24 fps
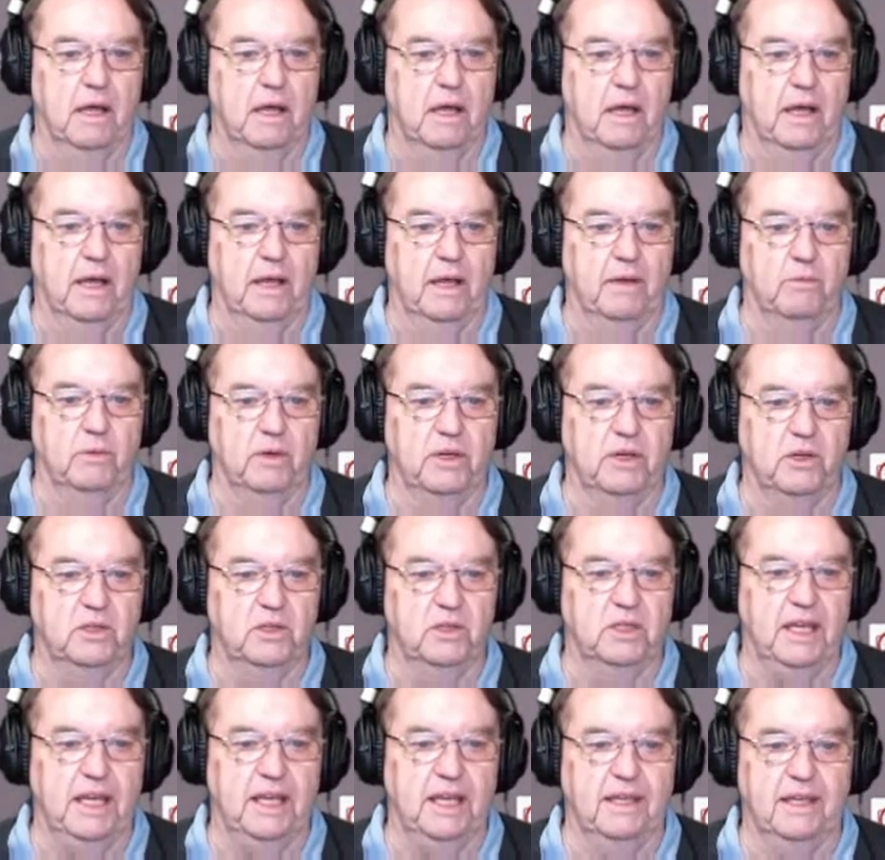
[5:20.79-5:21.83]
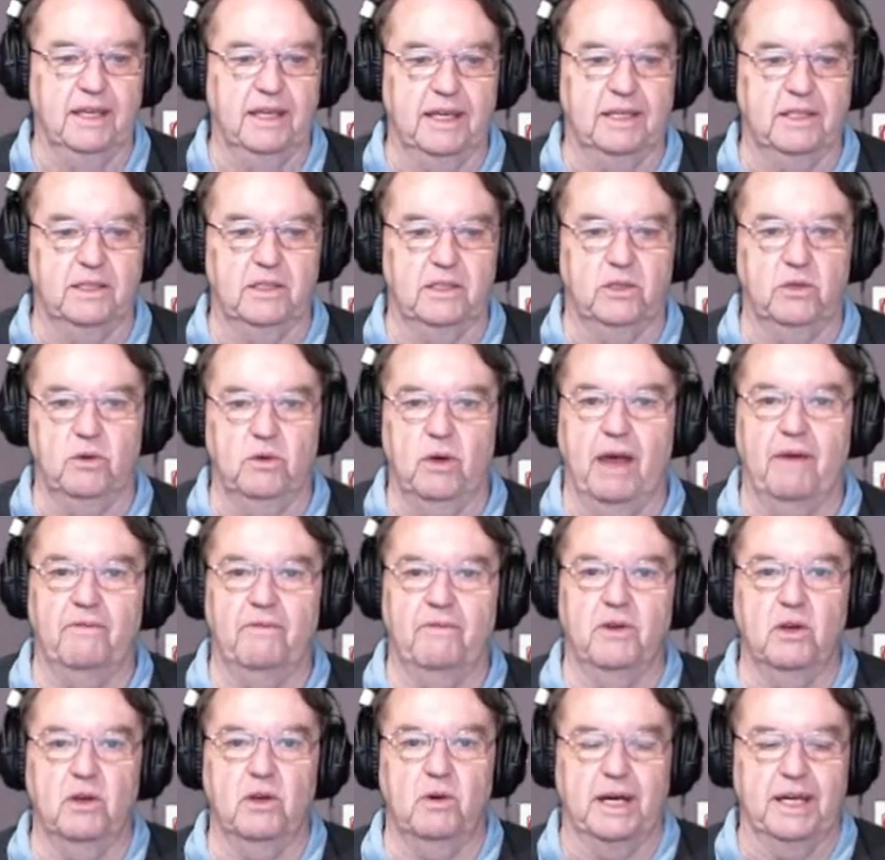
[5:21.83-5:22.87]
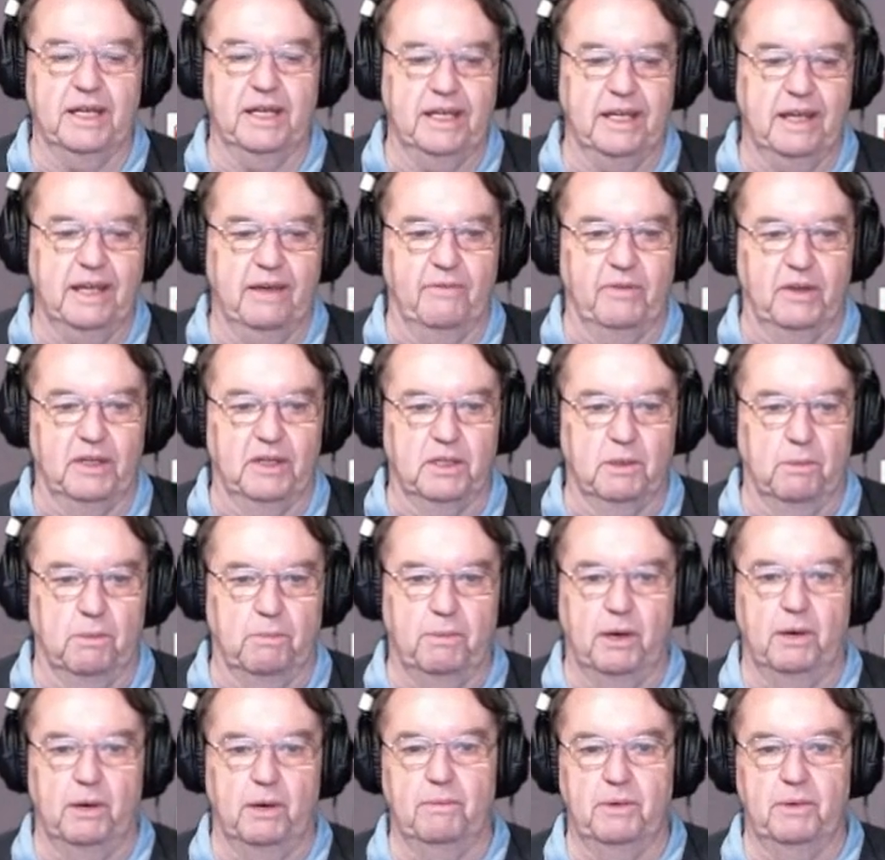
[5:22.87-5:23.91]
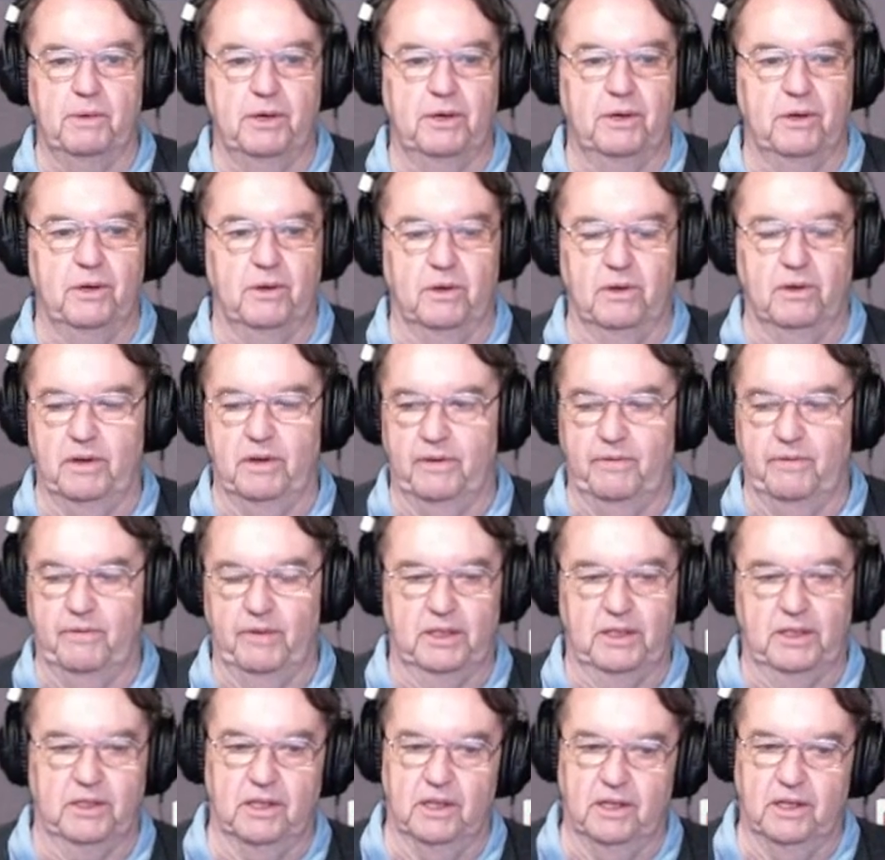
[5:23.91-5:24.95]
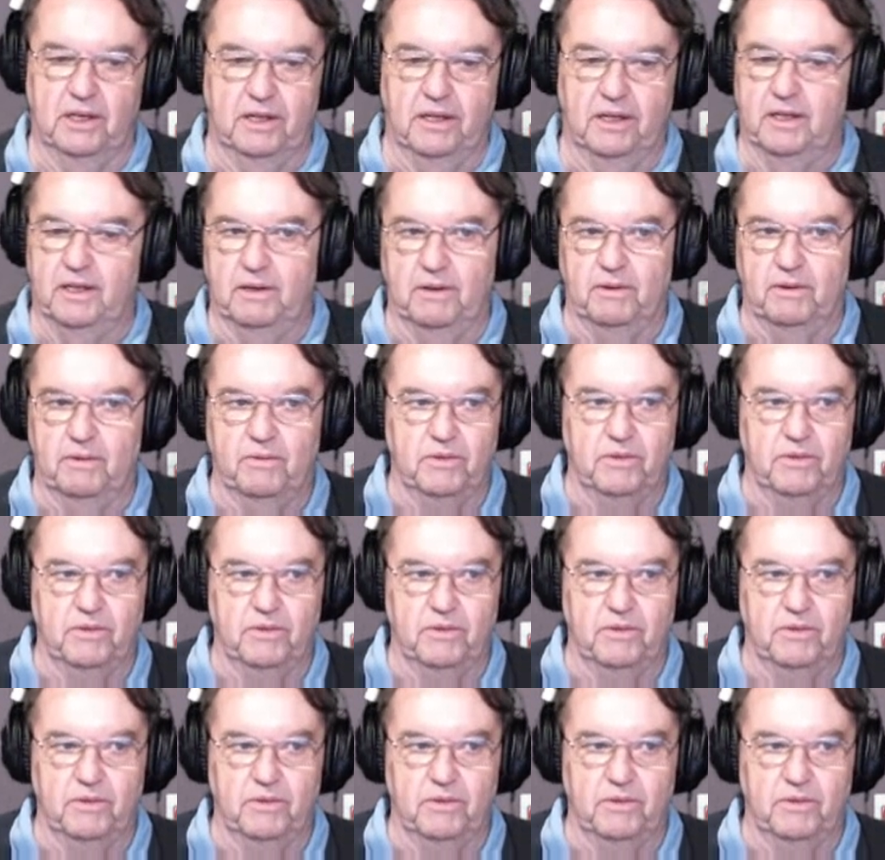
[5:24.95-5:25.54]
and when you see this, you have no idea if it's a bomber or if it's a